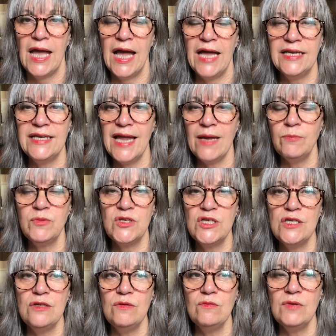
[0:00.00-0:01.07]
And
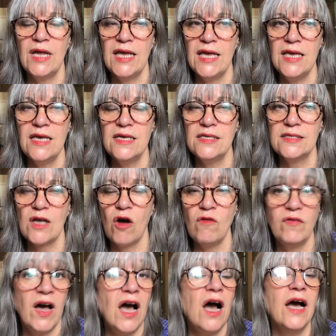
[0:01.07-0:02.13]
Neptune is
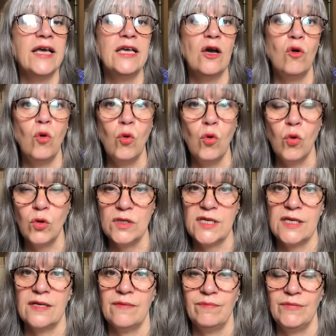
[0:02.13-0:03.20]
of a higher
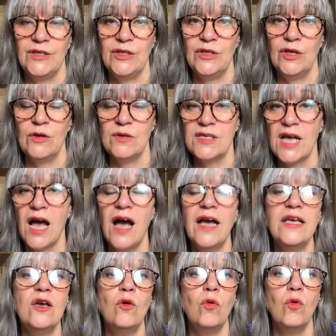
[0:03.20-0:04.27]
order, it's a
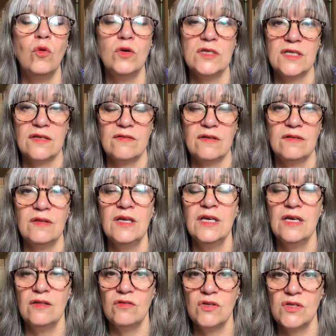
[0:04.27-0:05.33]
higher order than
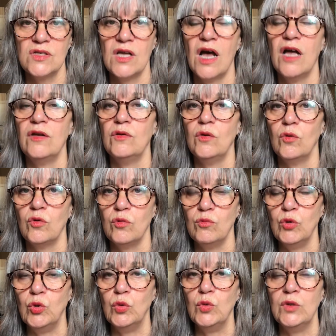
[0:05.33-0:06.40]
the sun or the
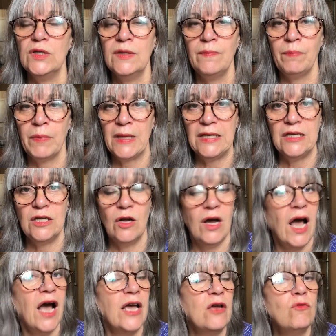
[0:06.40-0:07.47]
moon, a
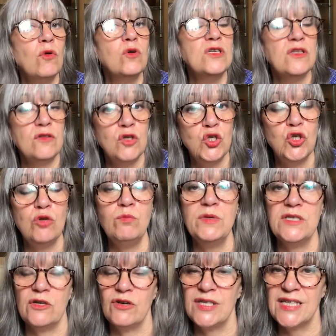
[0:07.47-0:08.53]
higher order than
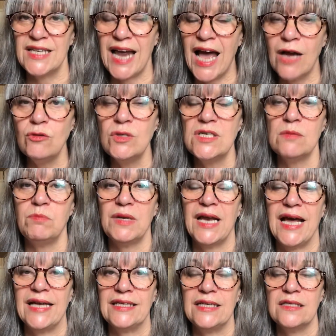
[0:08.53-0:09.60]
Jupiter. It's an outer
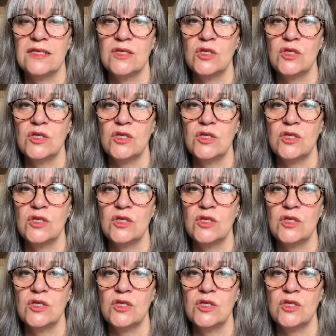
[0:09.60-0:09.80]
planet.